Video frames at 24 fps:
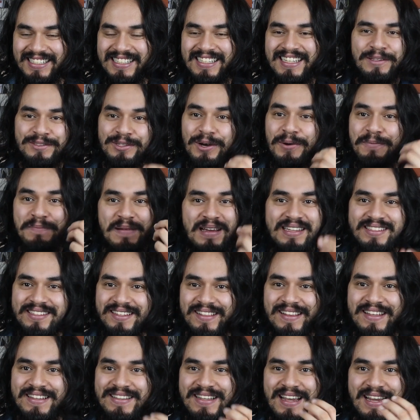So
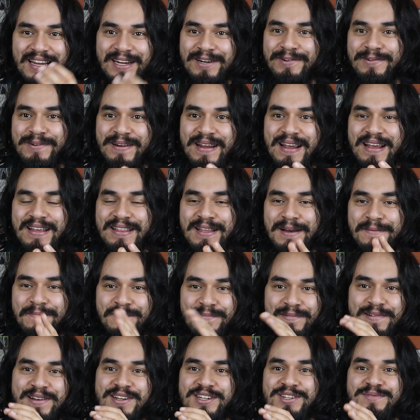basically, they create a
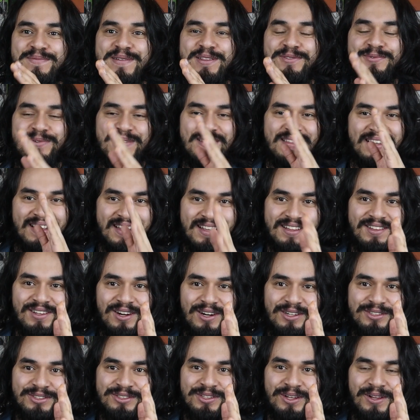bridge between the
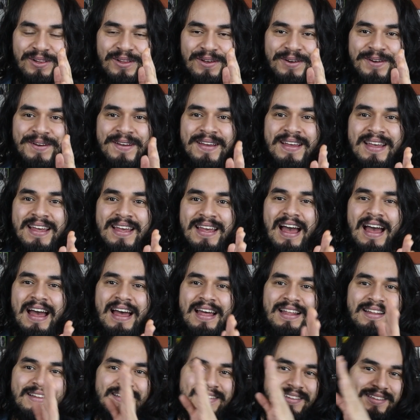guitar solo
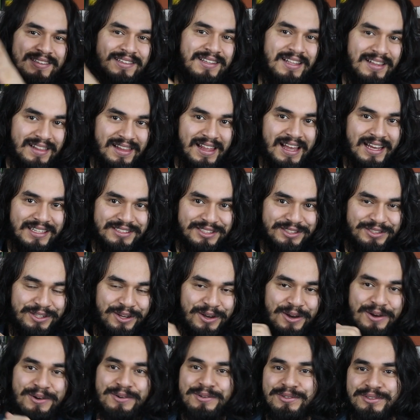and the last
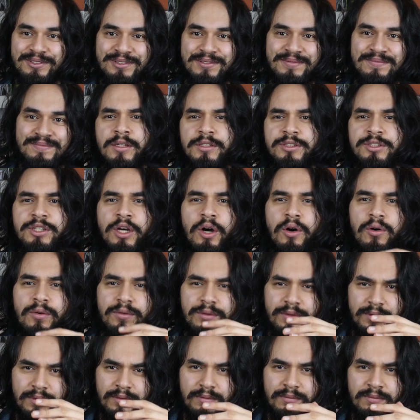chorus. So
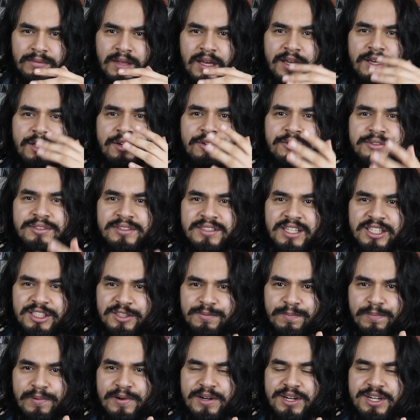they use this
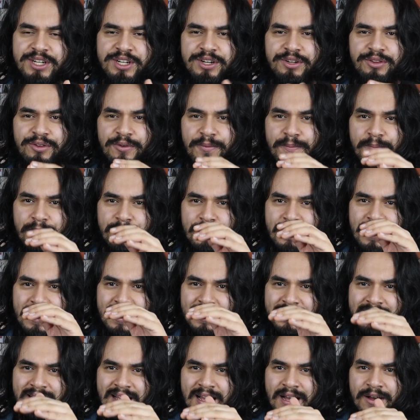bridge to
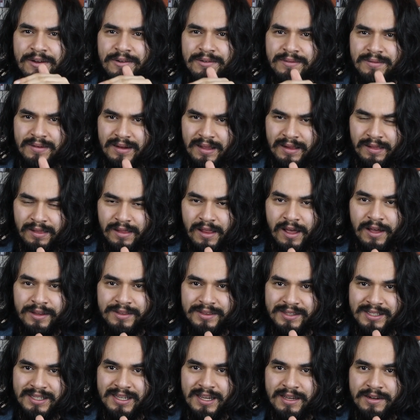bring down a lot
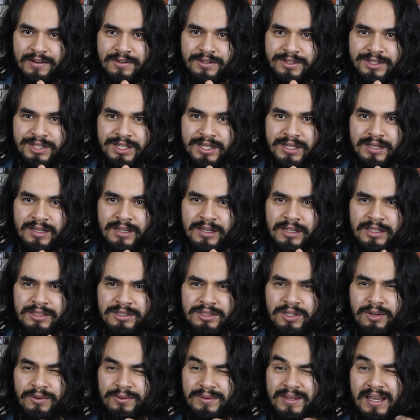the energy
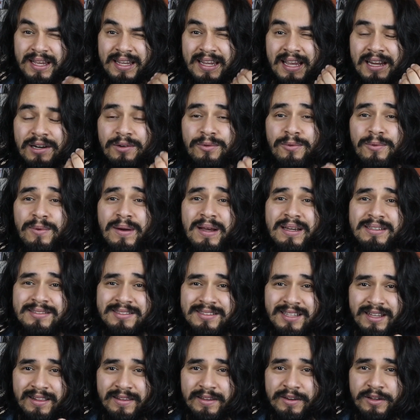so they can rest
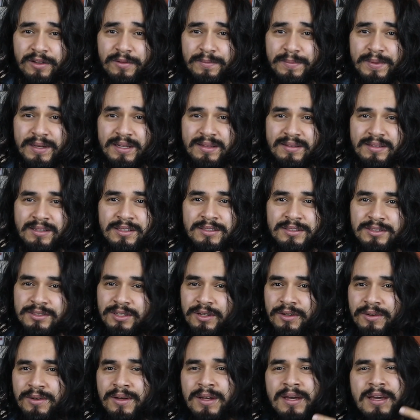a little bit.
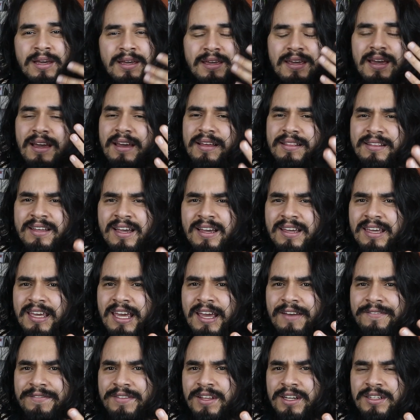So yeah, it can
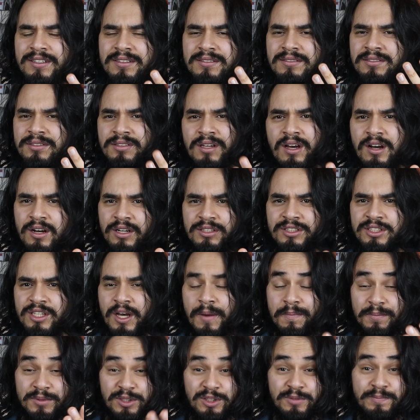give the song
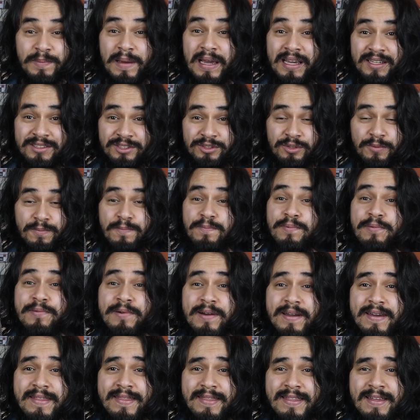some space to
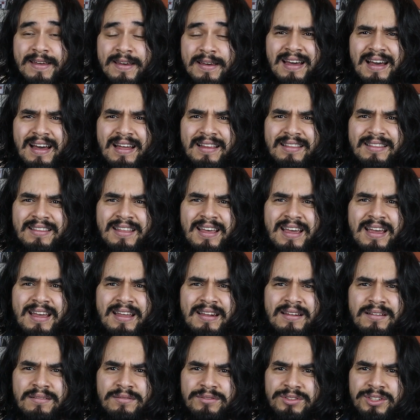breathe and
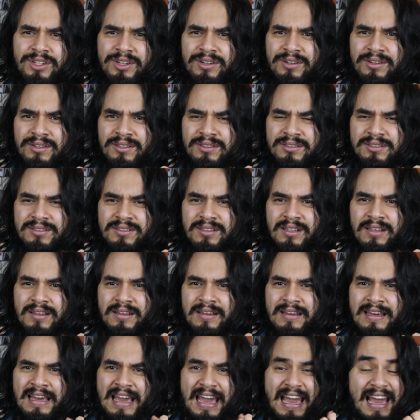then just
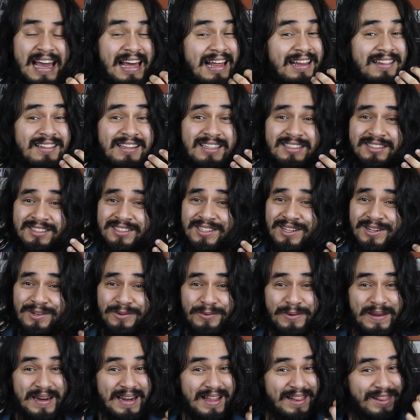end the song
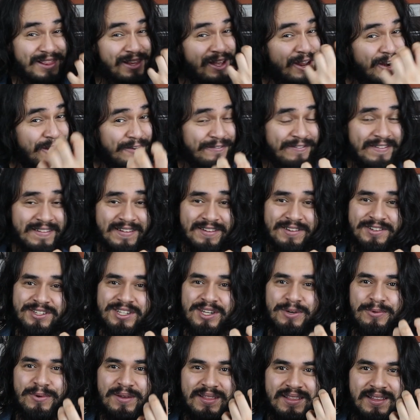with a lot of
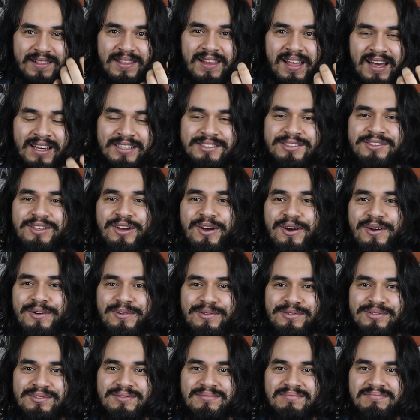energy with the last
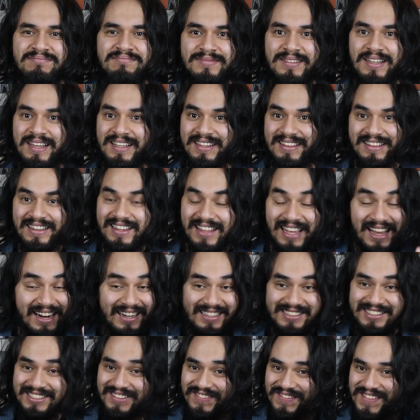chorus. And that
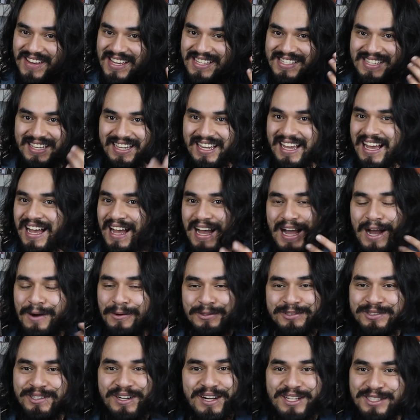is amazing. I
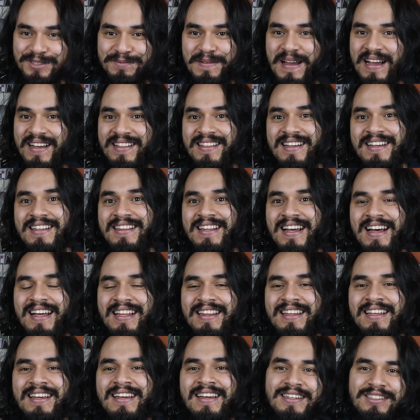was not expecting
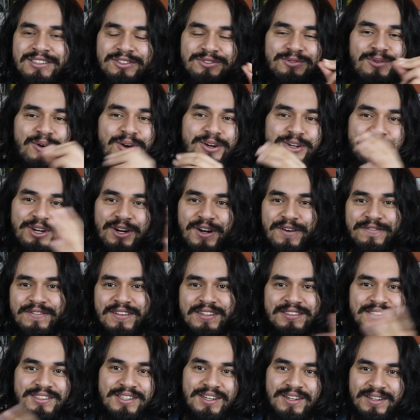that structure of
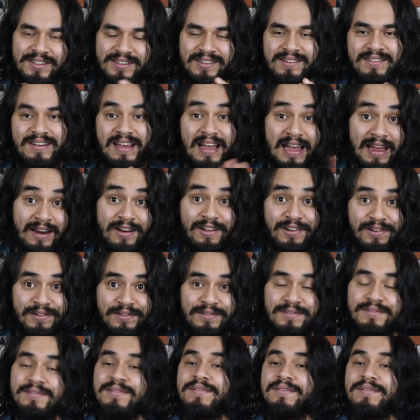the song at all.